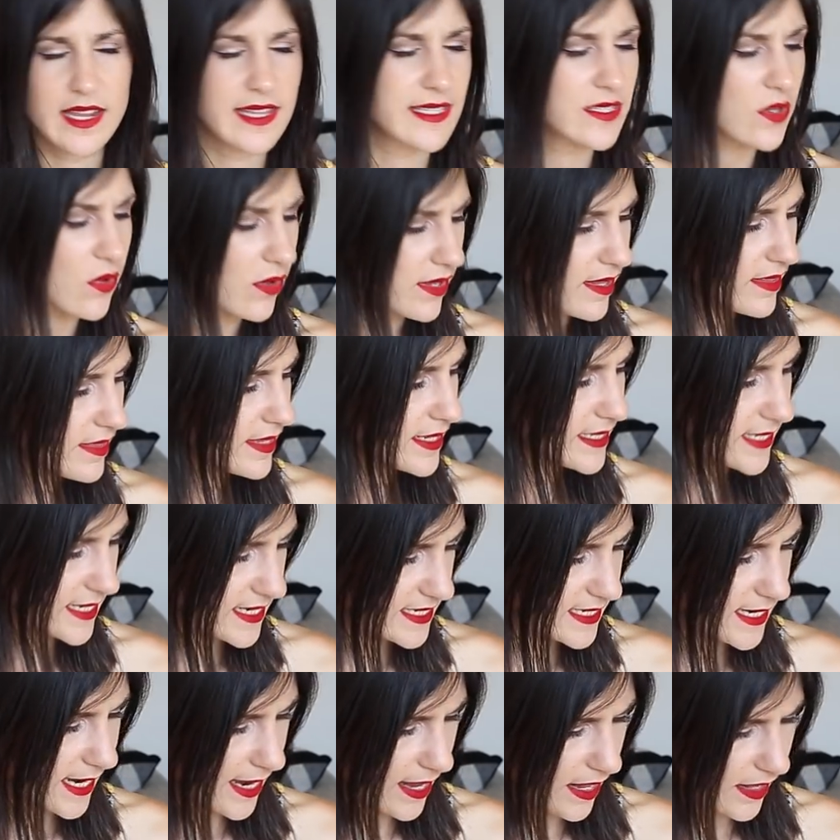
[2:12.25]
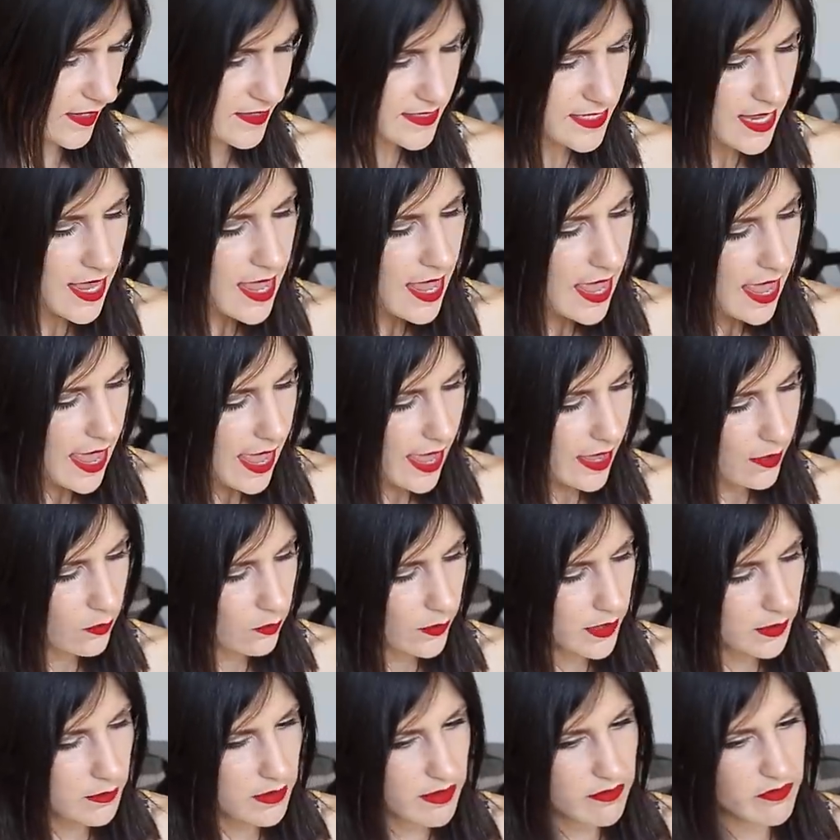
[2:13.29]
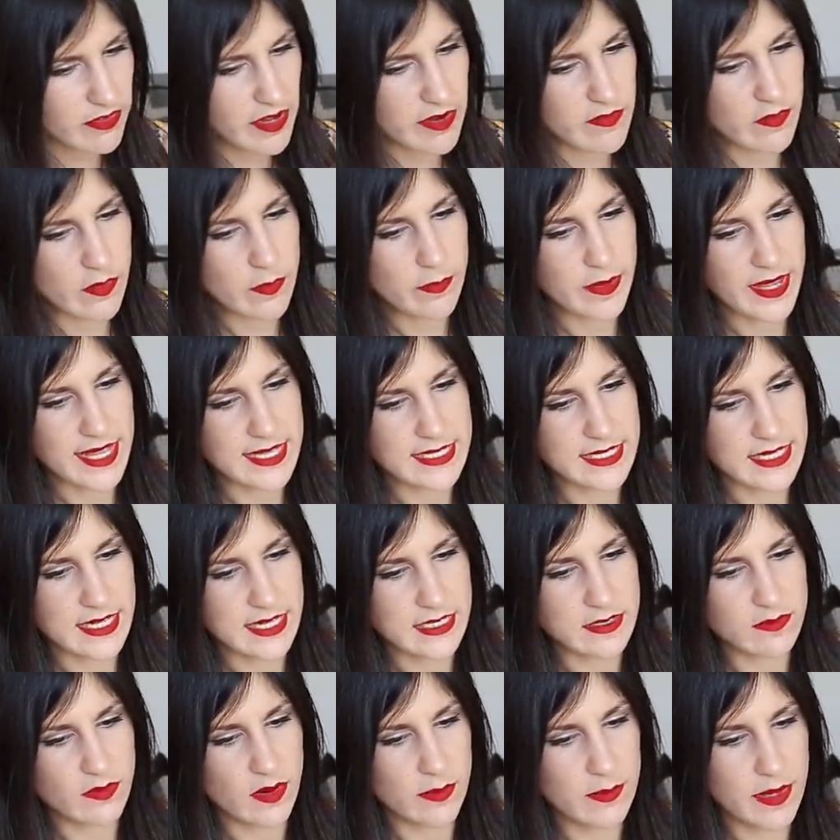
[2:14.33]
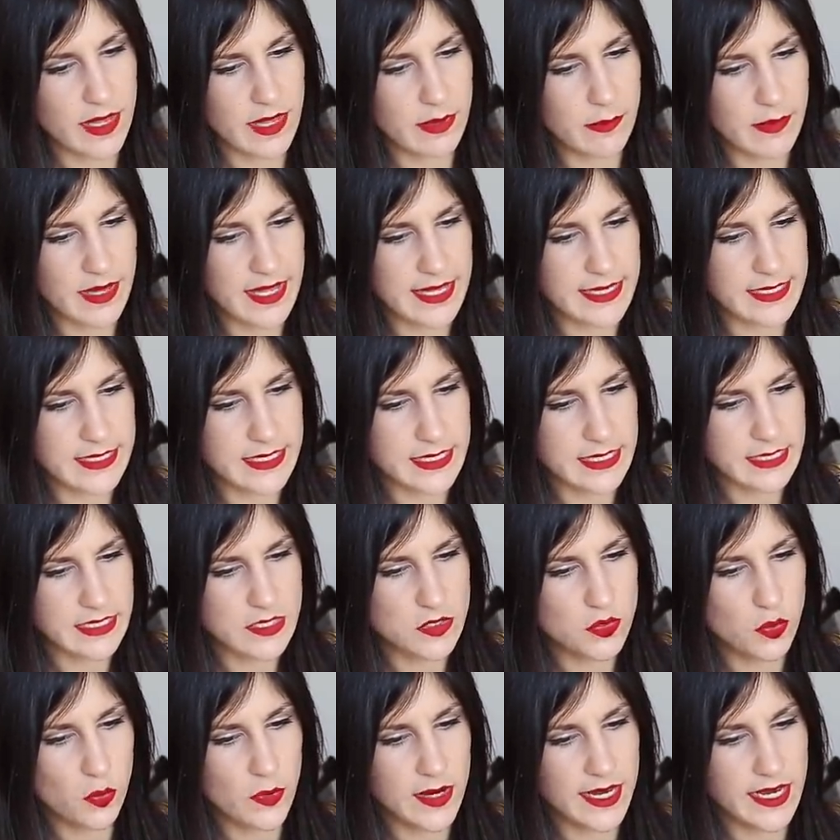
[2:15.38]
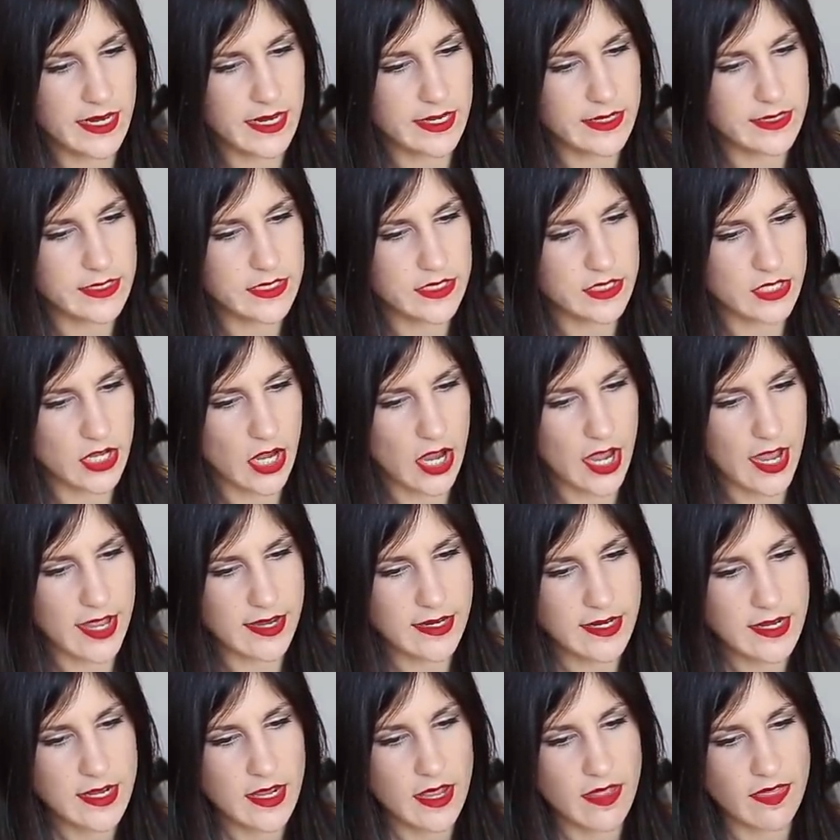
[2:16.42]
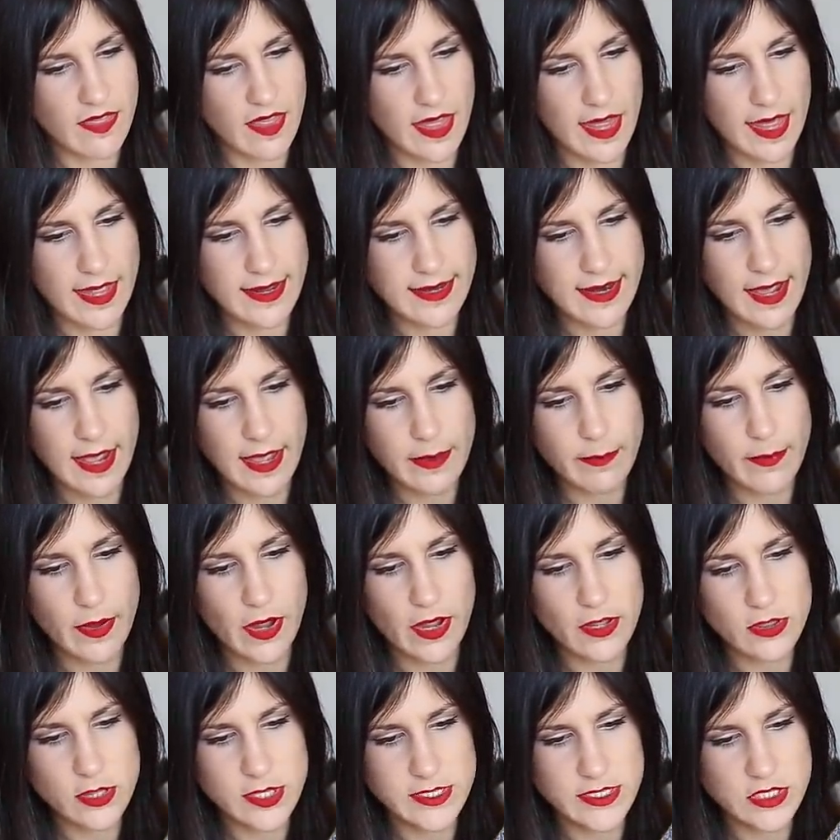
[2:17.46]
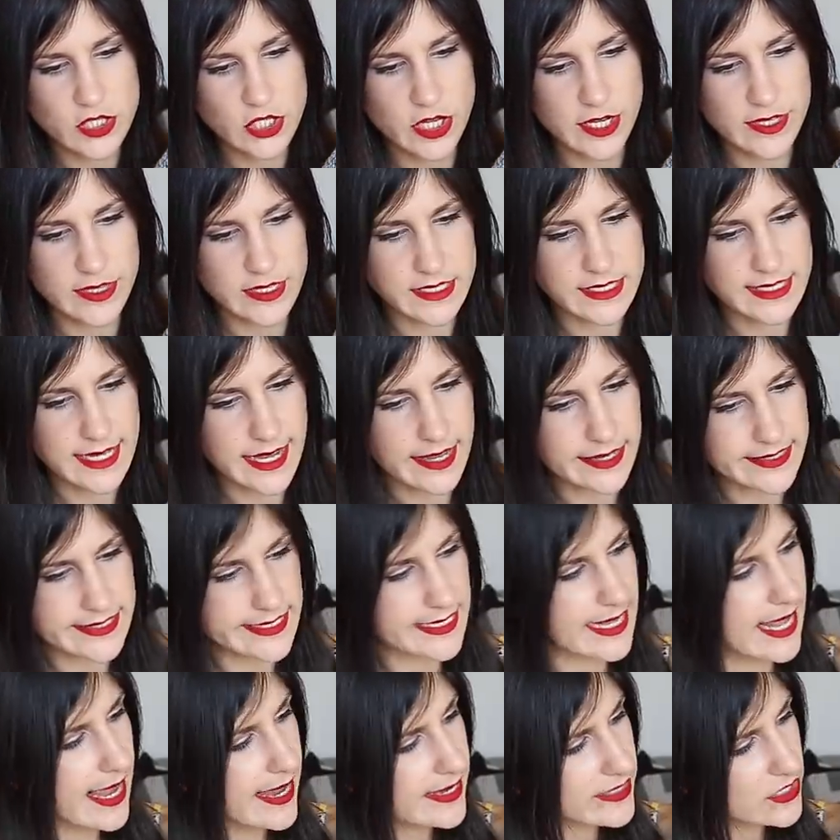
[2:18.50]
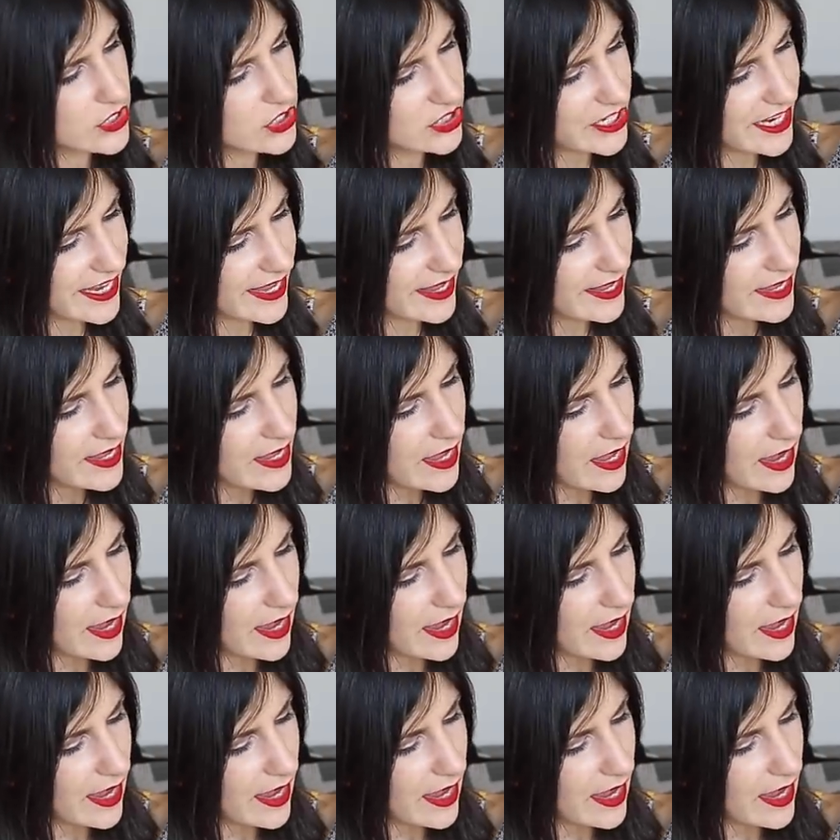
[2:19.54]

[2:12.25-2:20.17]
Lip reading: It's all in the details, and one of my favorite pieces from him is this tweed skirt that I purchased during the sales last year.